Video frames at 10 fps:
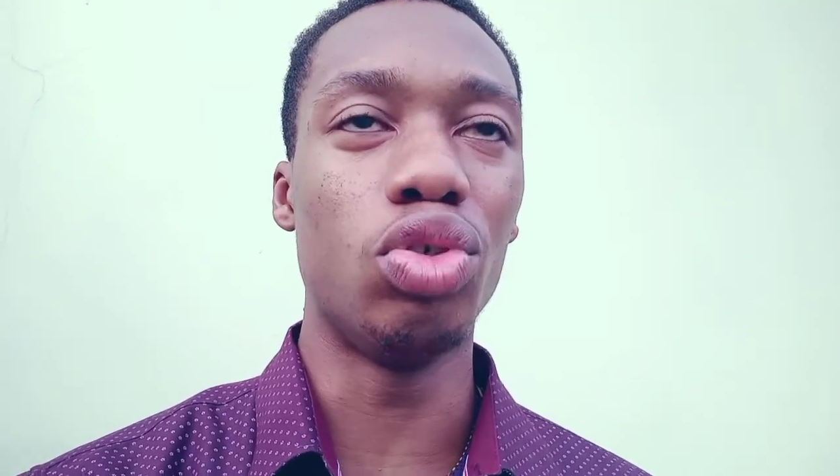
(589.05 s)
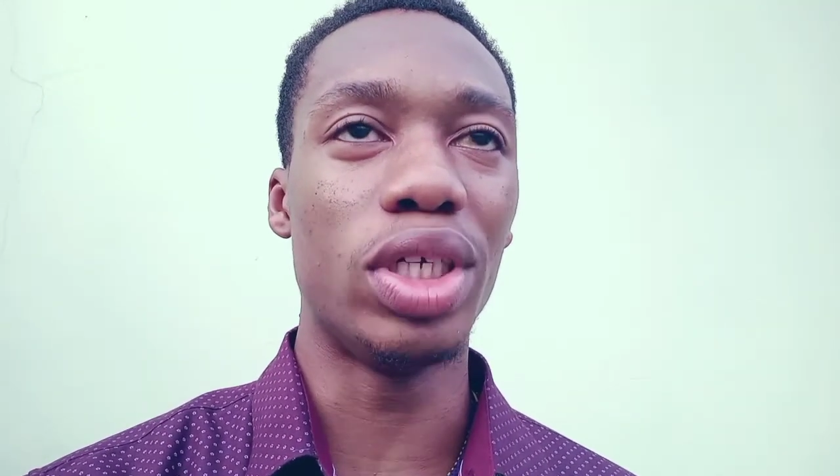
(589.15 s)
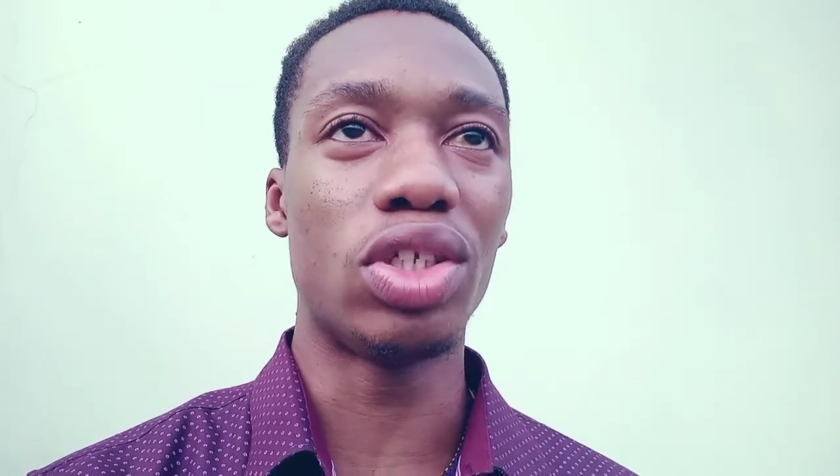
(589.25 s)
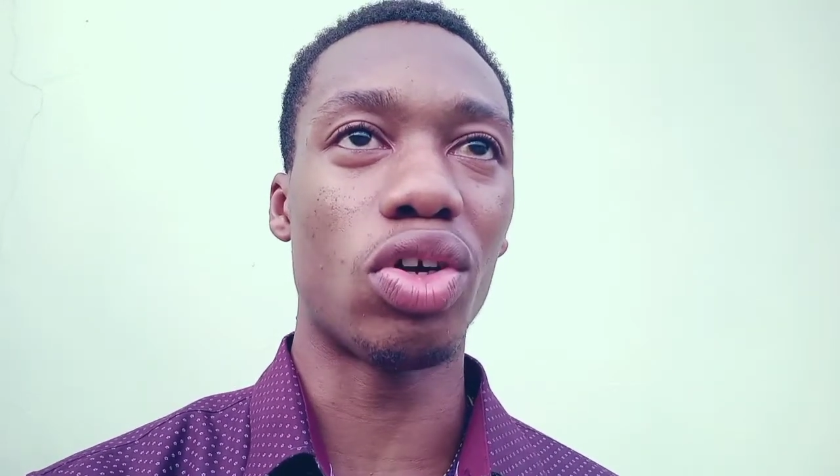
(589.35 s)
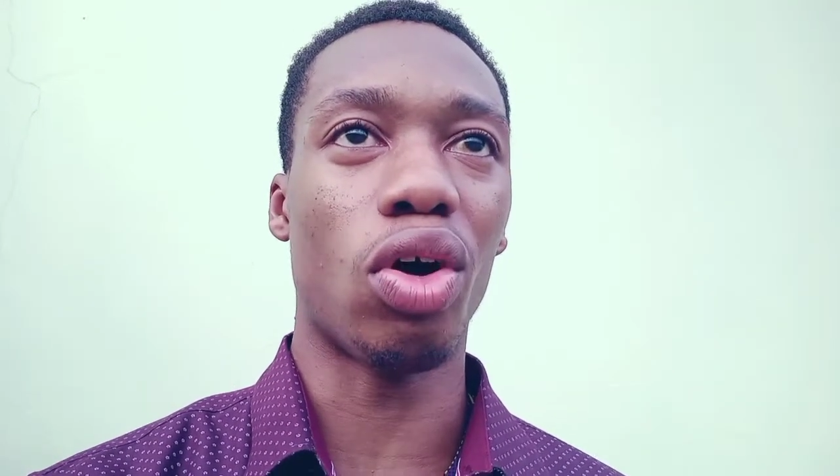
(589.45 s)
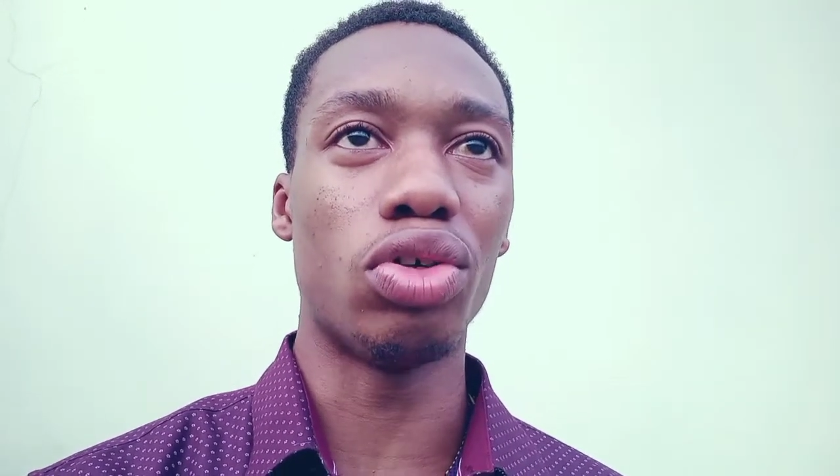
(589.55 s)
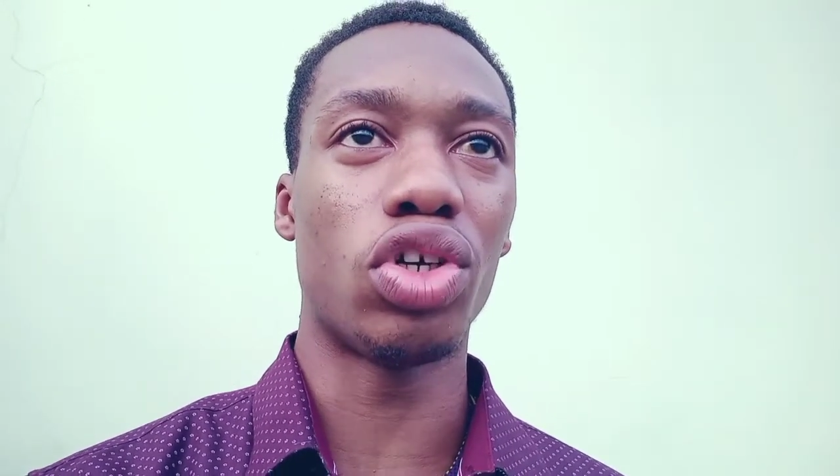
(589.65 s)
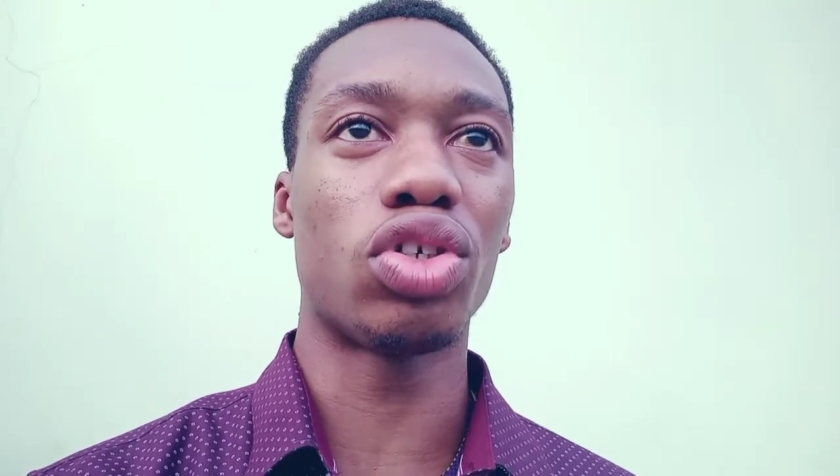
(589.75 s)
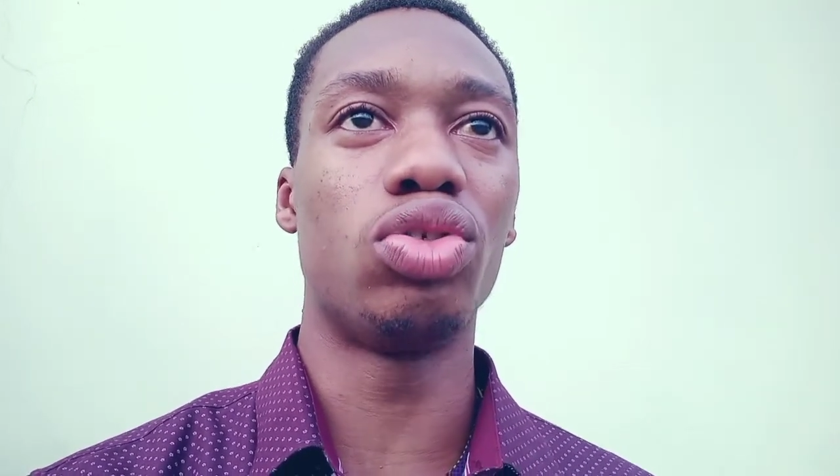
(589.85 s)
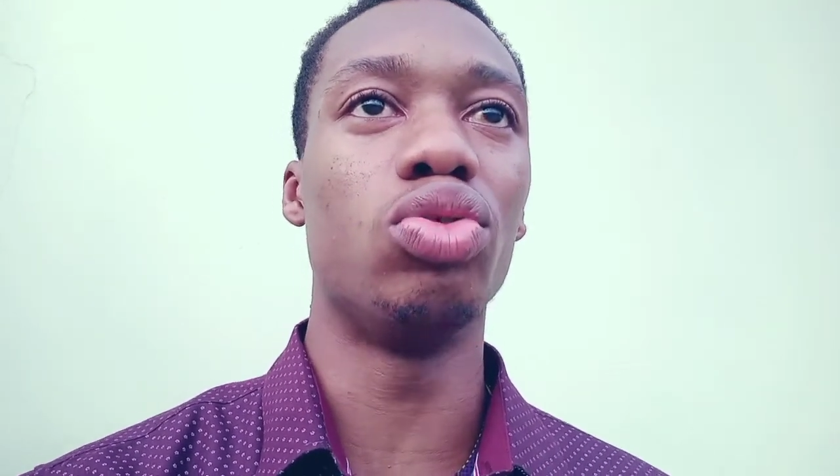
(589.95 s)
or just
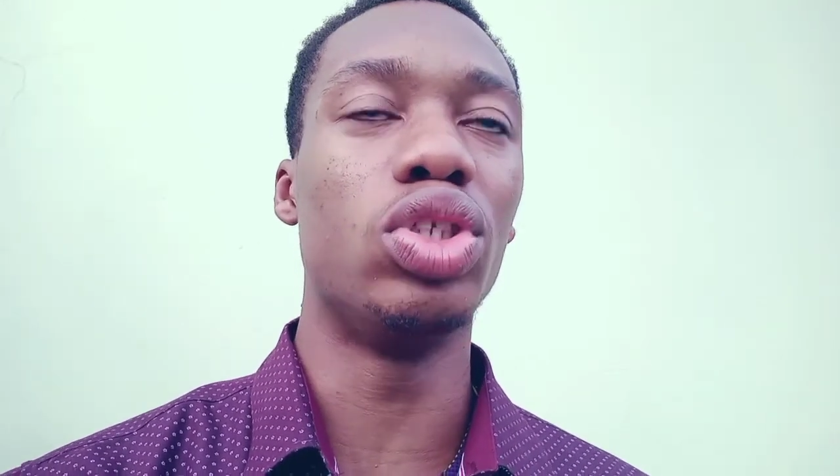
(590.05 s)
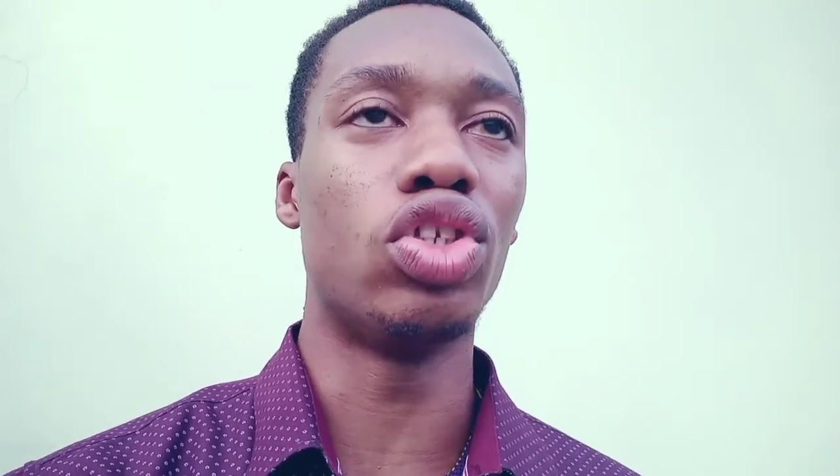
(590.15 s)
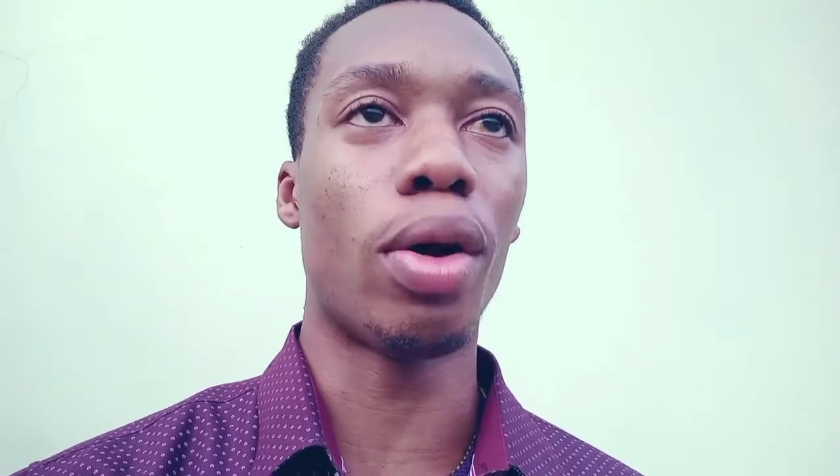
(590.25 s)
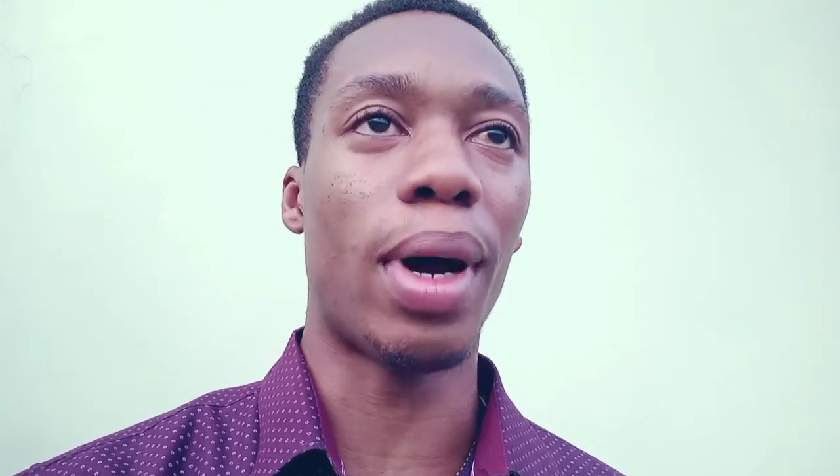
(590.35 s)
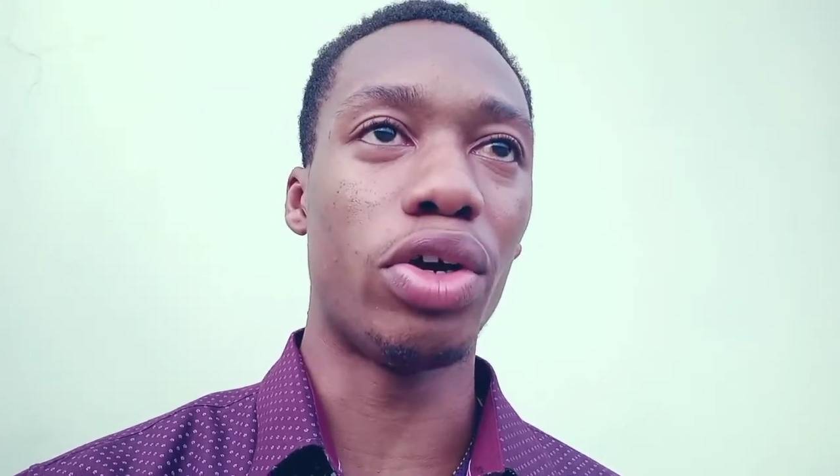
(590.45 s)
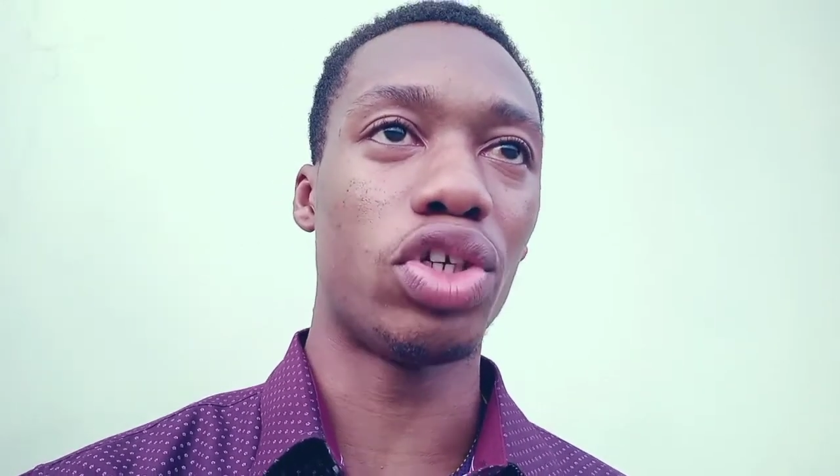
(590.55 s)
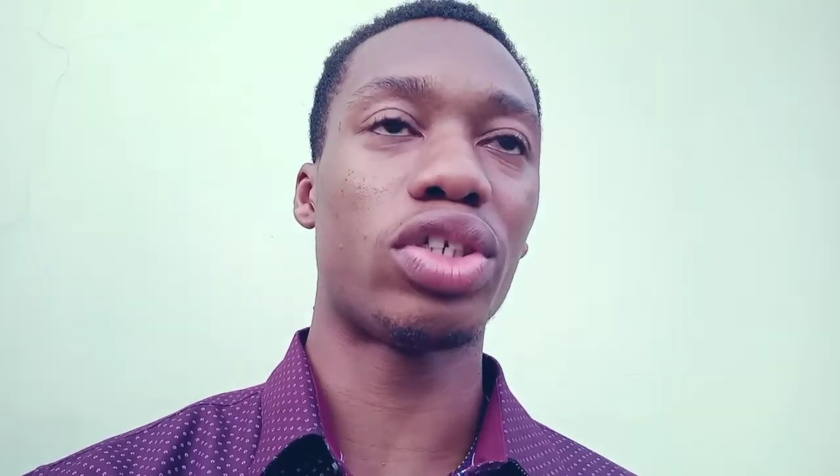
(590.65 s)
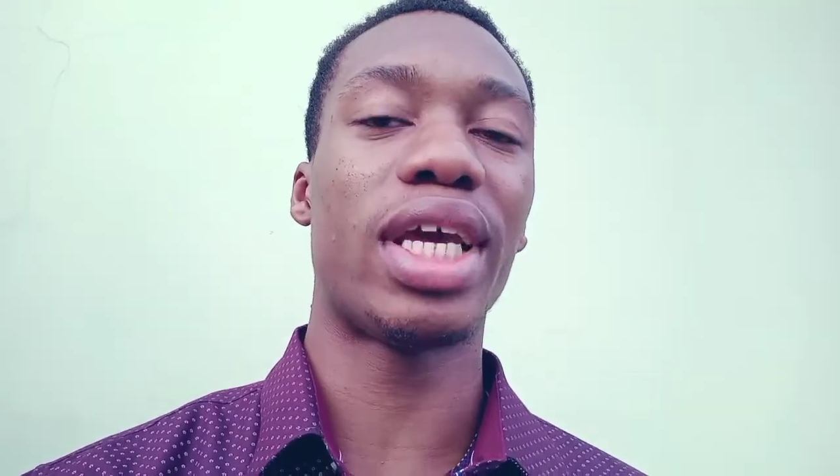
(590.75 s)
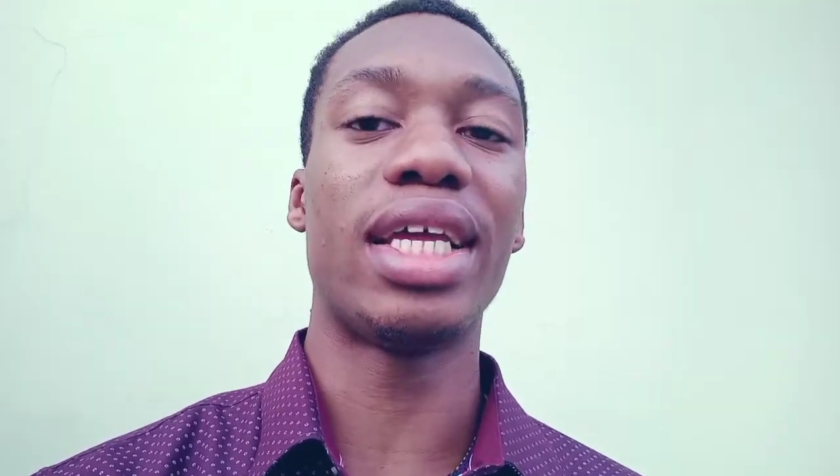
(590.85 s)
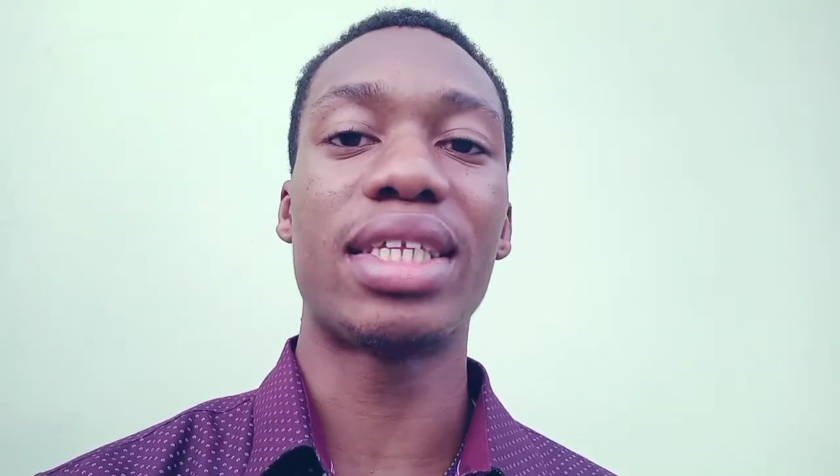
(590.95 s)
do the normal, just
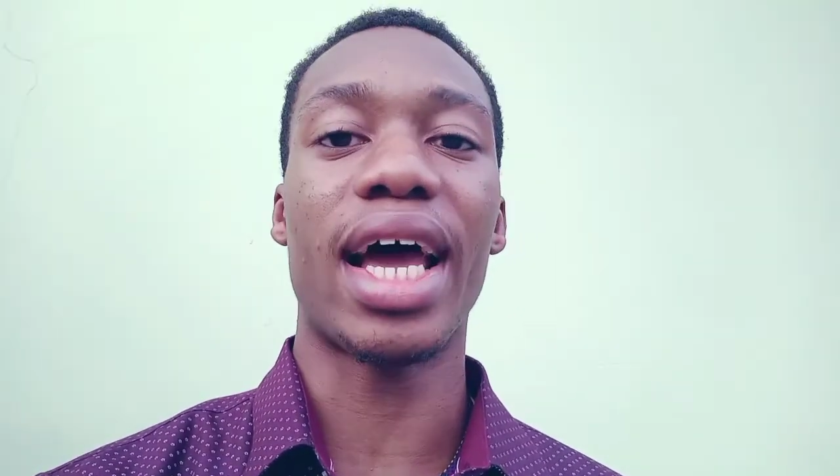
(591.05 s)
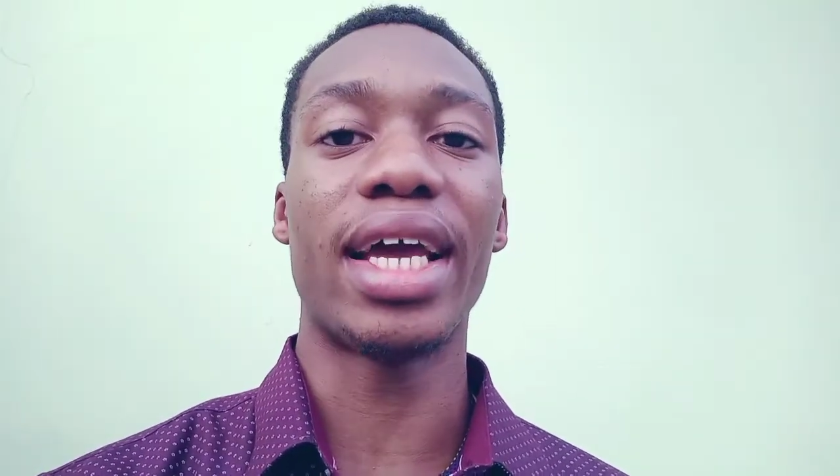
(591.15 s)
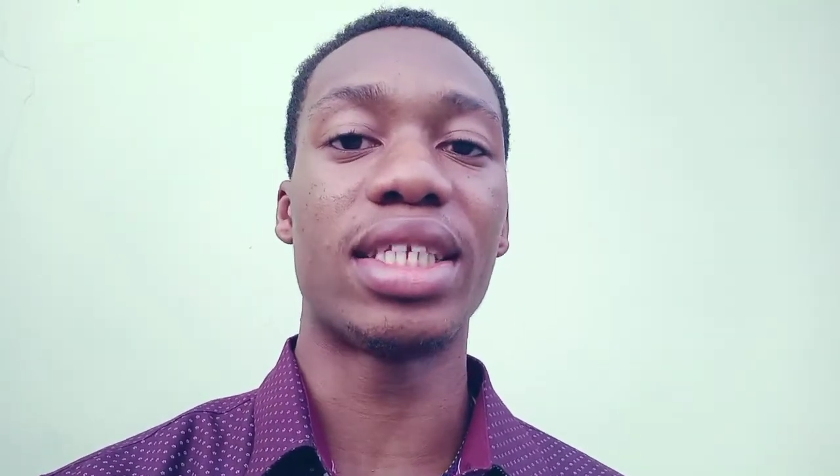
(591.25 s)
enter it.